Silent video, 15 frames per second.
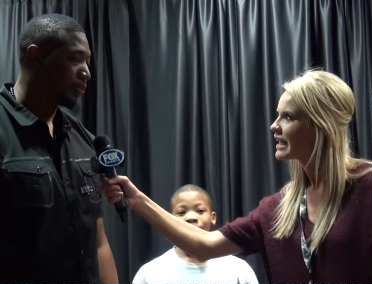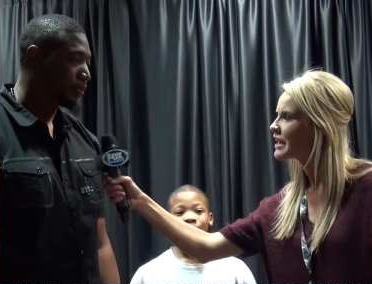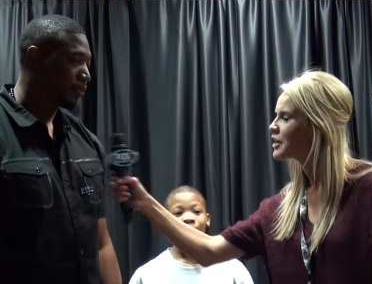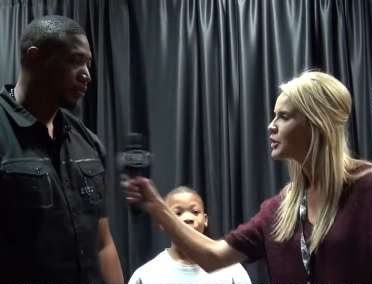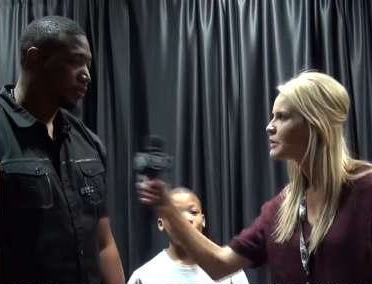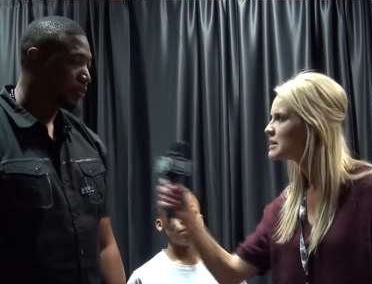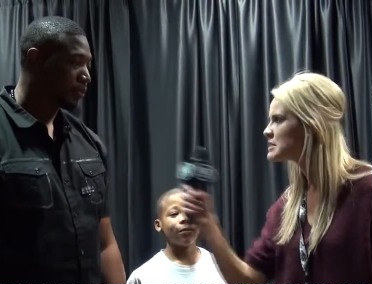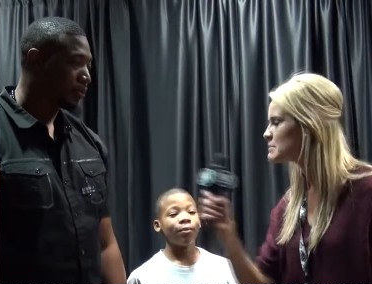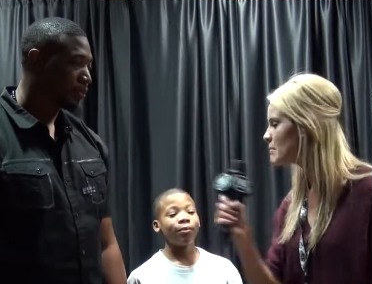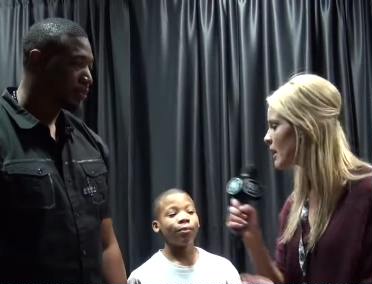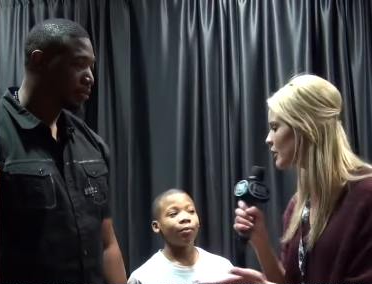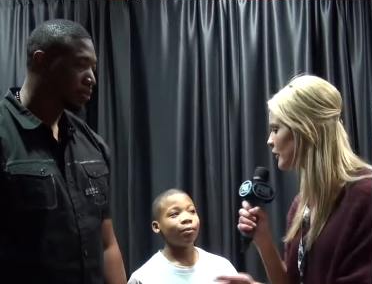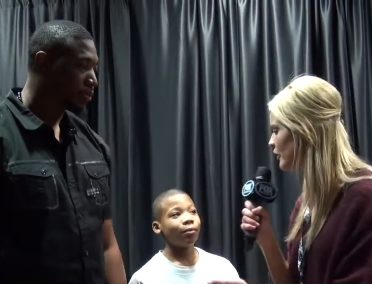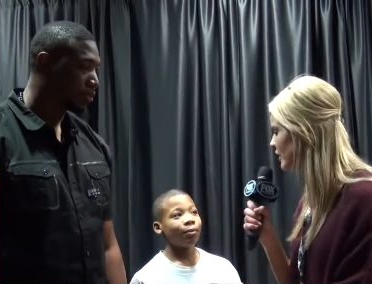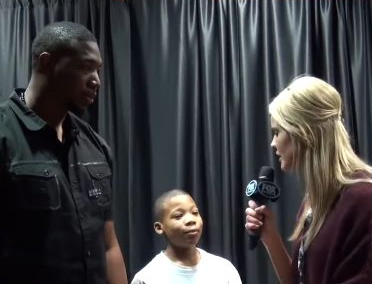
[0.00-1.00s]
Speaker 1: I know his
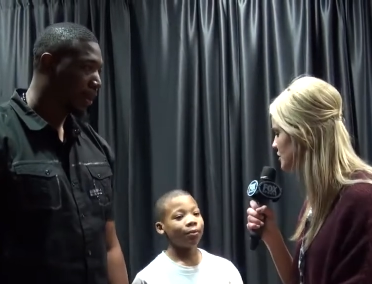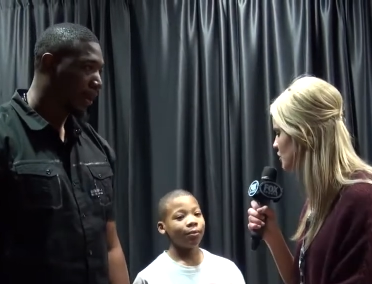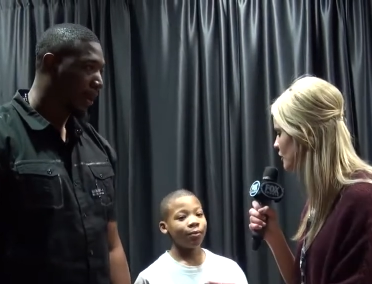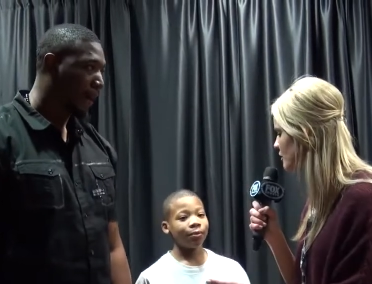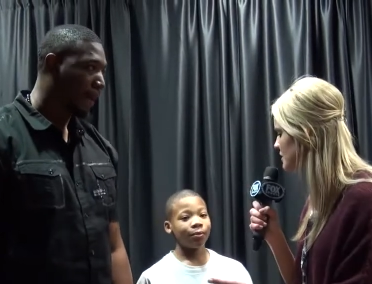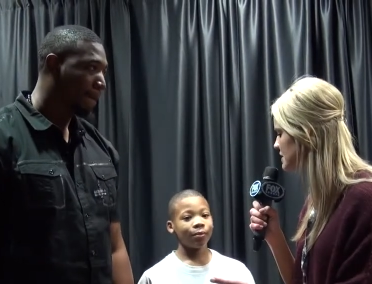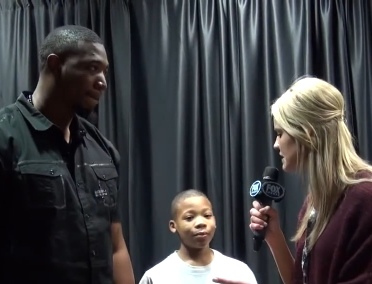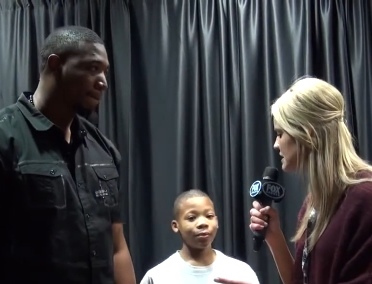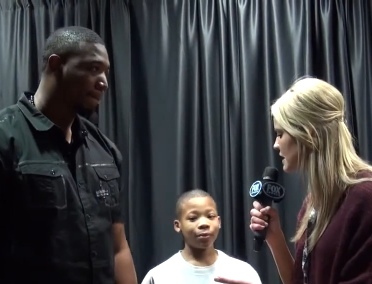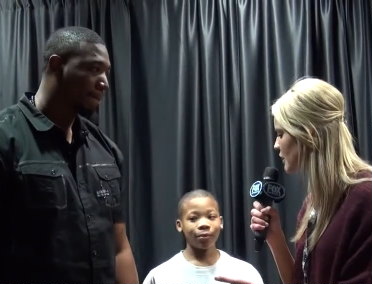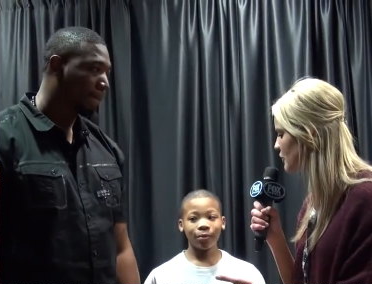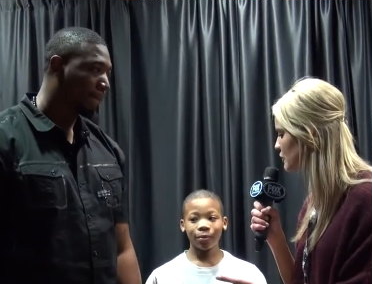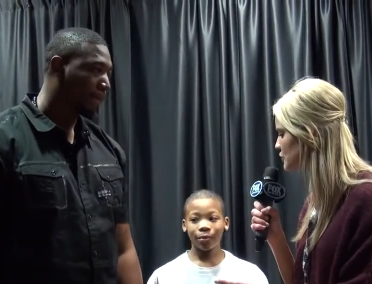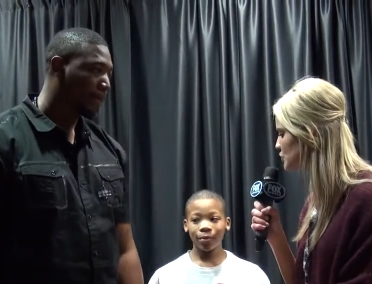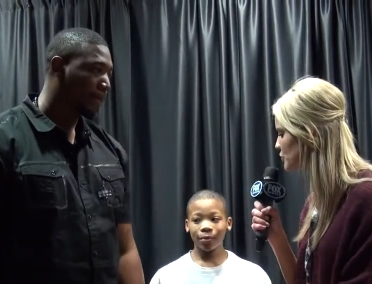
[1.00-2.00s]
mother is overseas. How
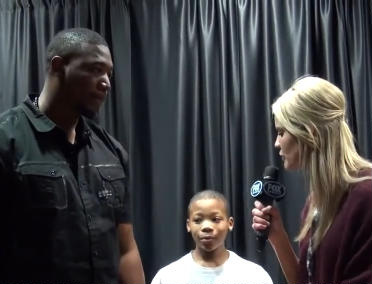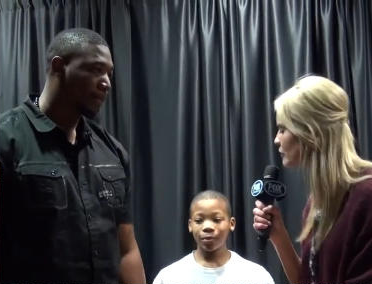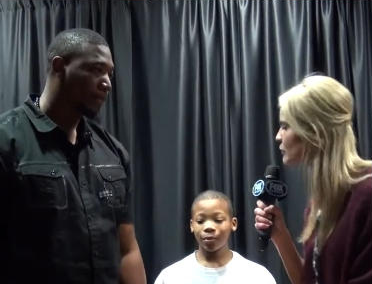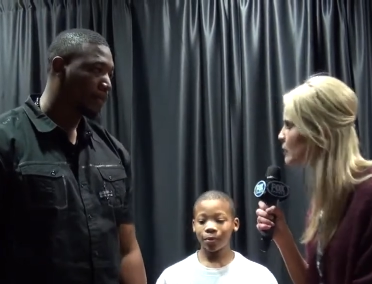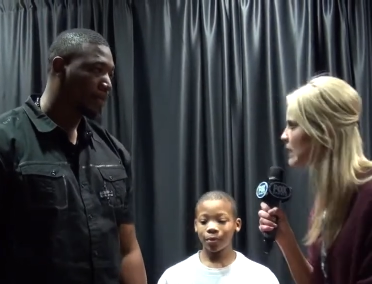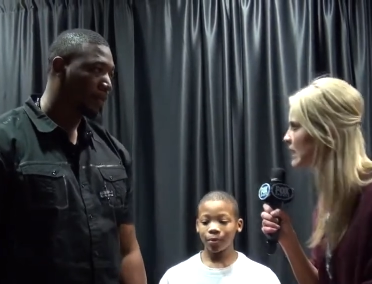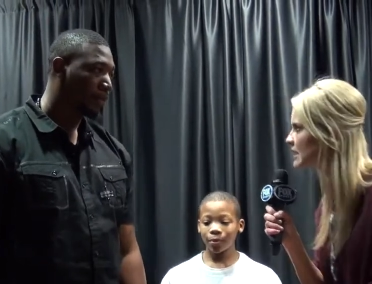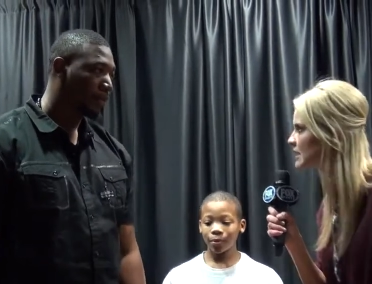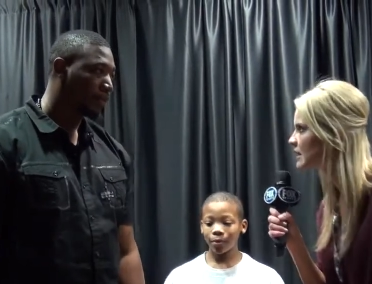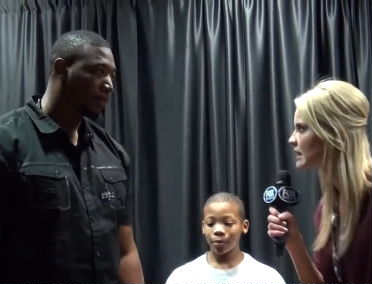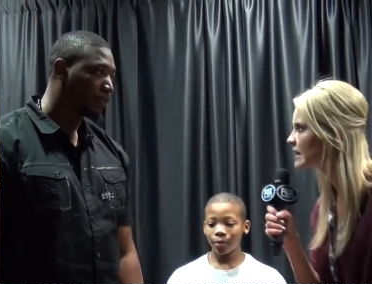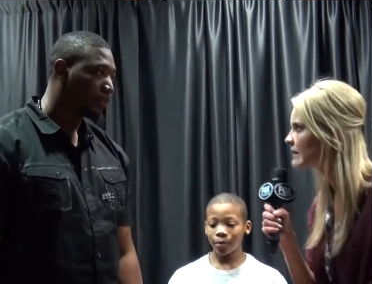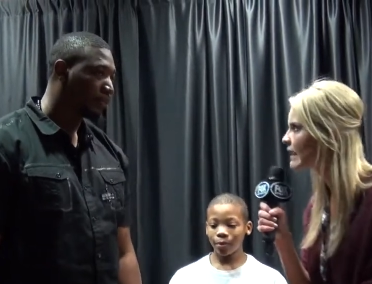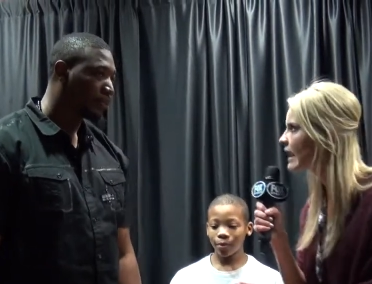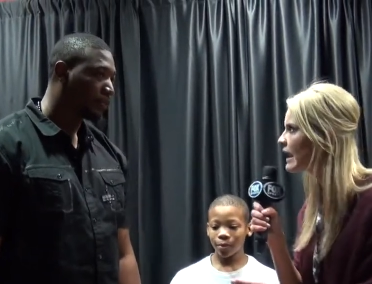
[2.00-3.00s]
are the two of you
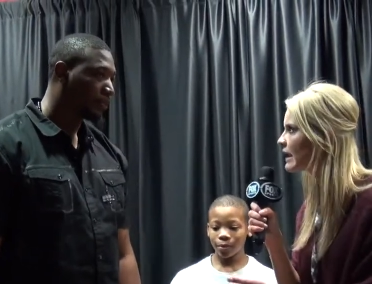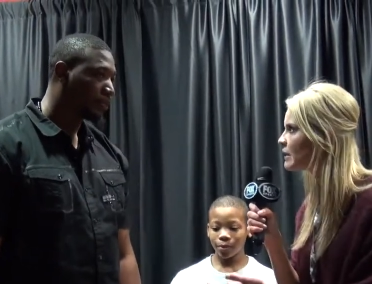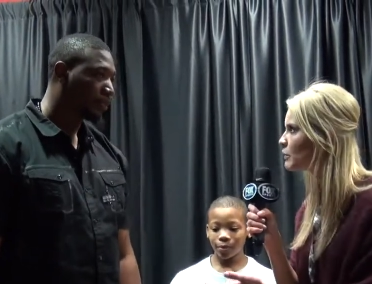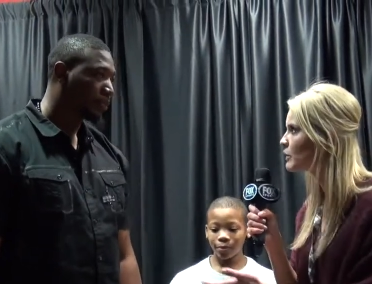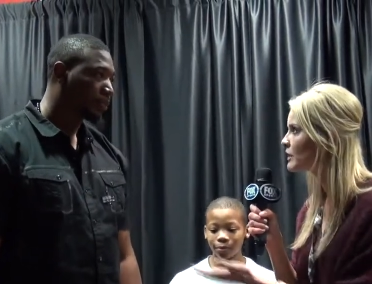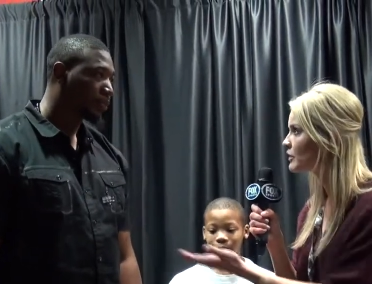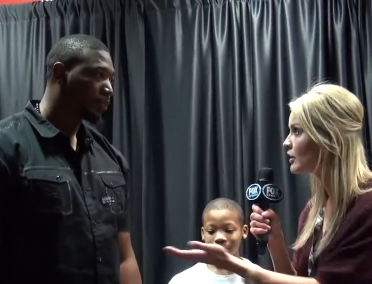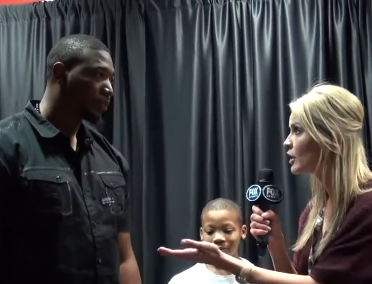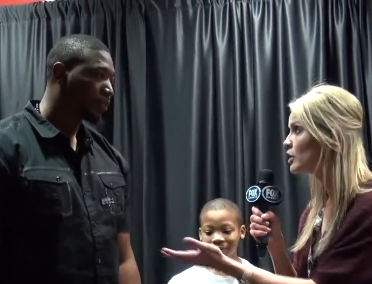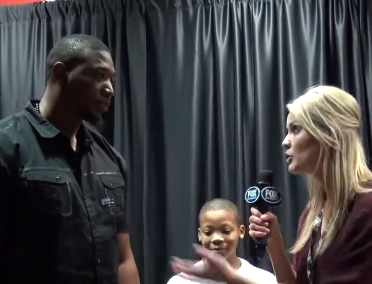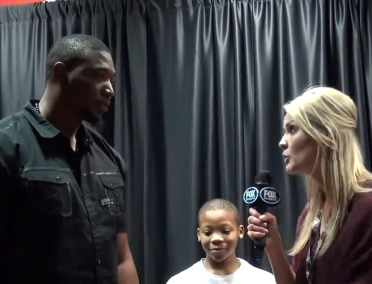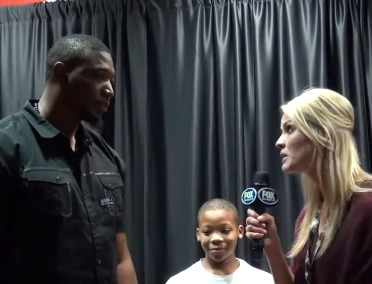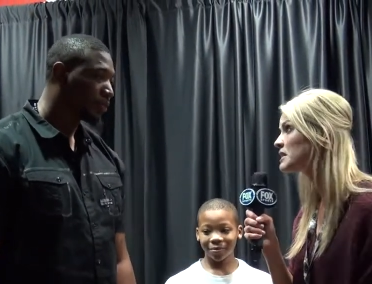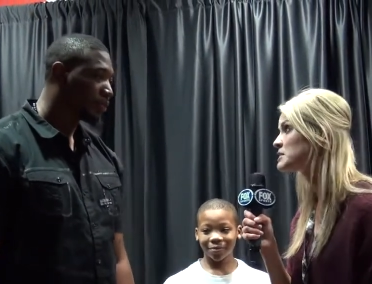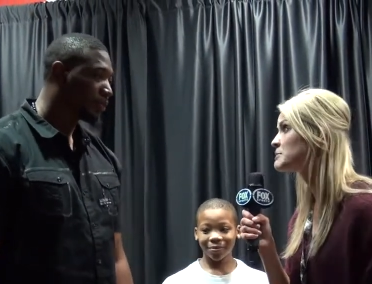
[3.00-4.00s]
handling that with
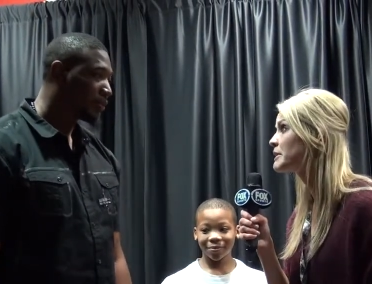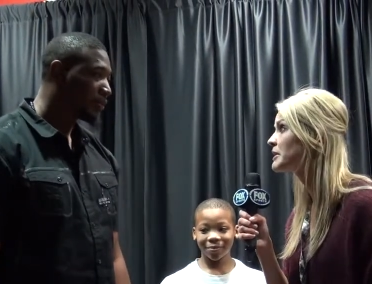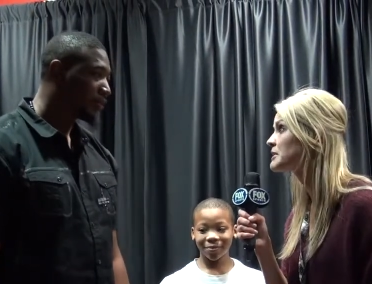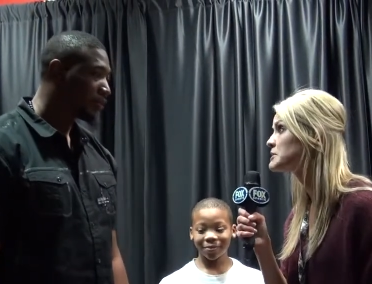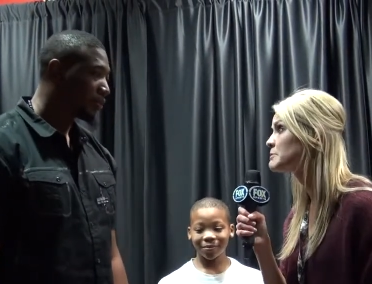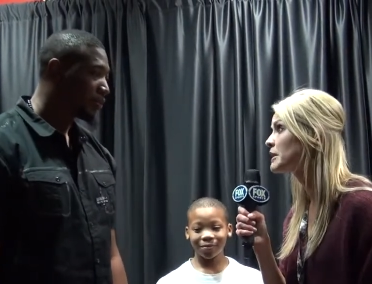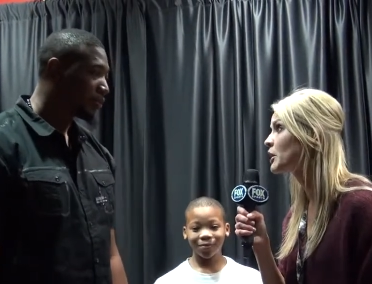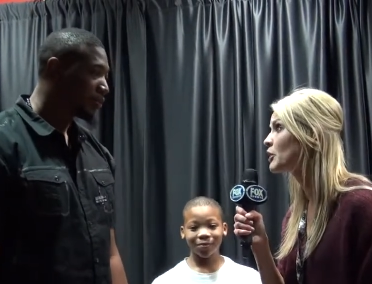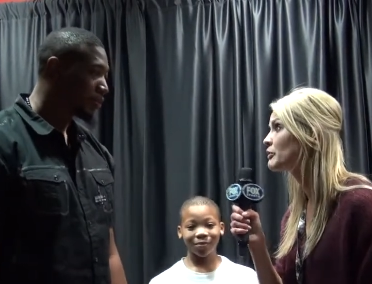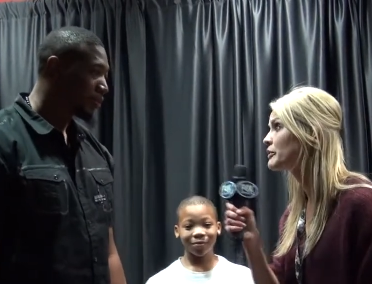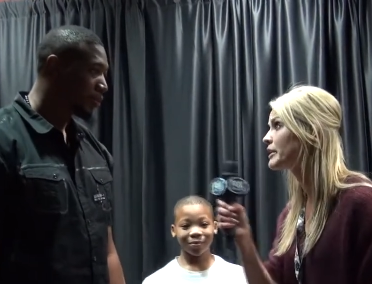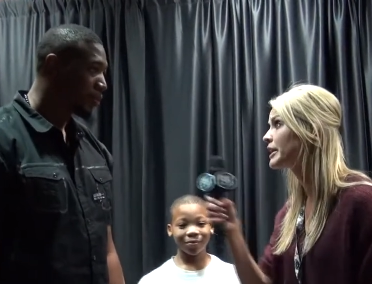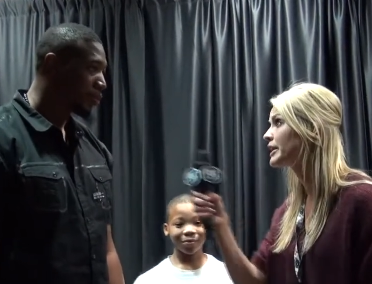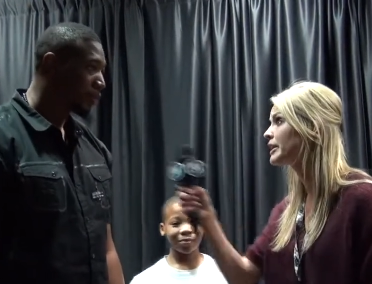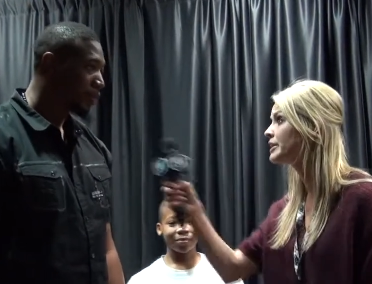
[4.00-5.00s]
your experience being over
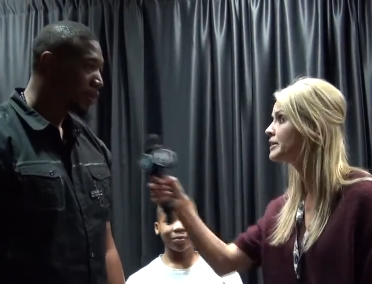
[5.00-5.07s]
there?